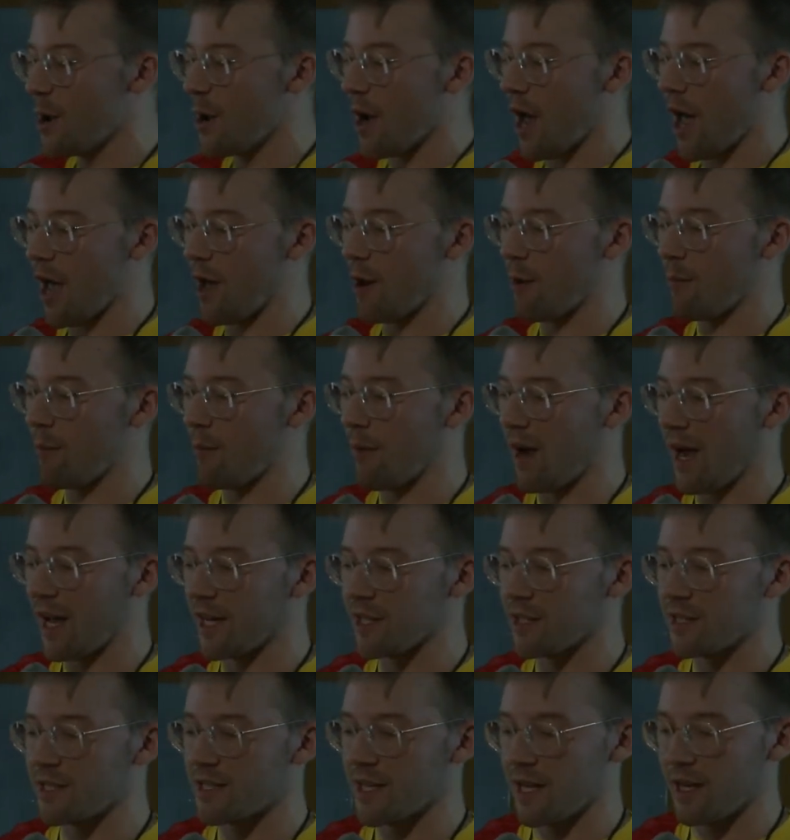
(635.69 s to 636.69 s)

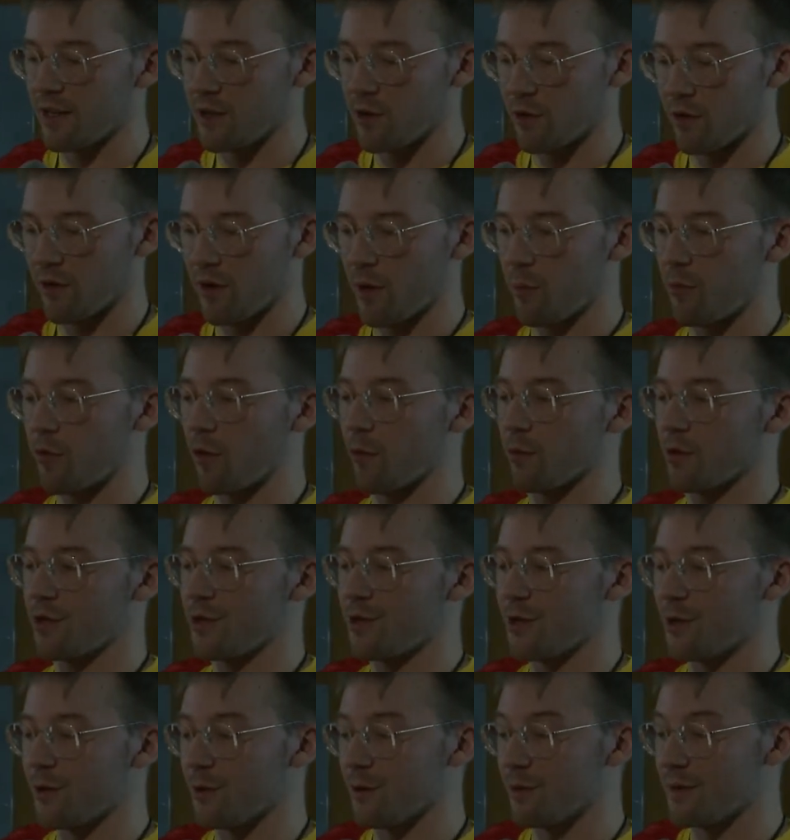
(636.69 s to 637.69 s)
and your
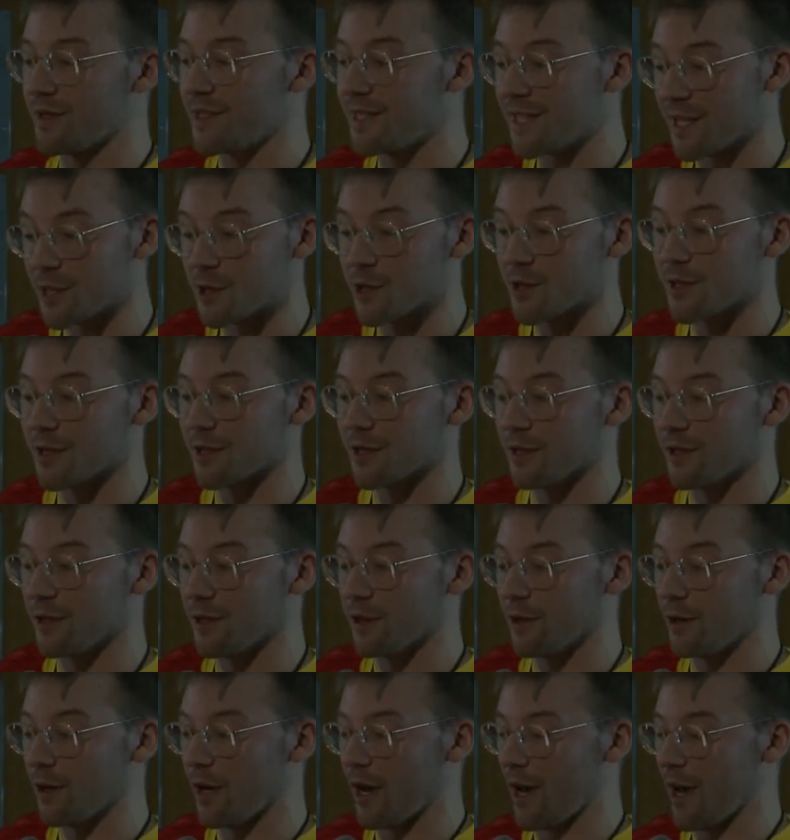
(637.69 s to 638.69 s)
approach to
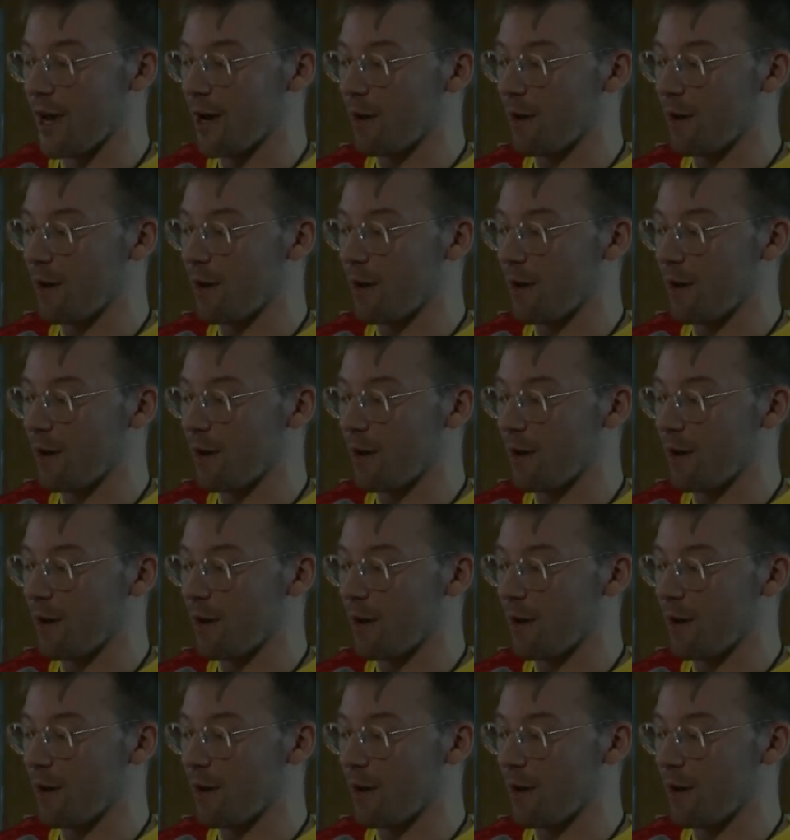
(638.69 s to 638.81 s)
digital